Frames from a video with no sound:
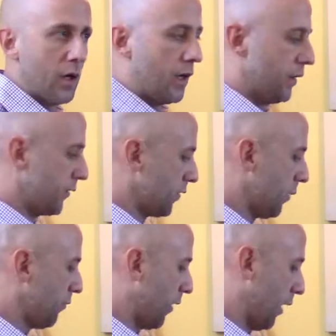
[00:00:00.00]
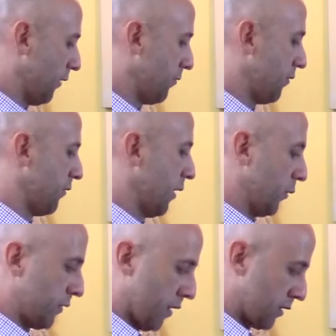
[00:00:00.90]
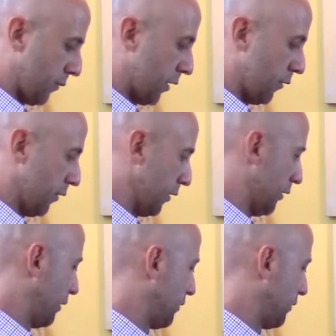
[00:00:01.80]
And the sub 5 that we talked about earlier is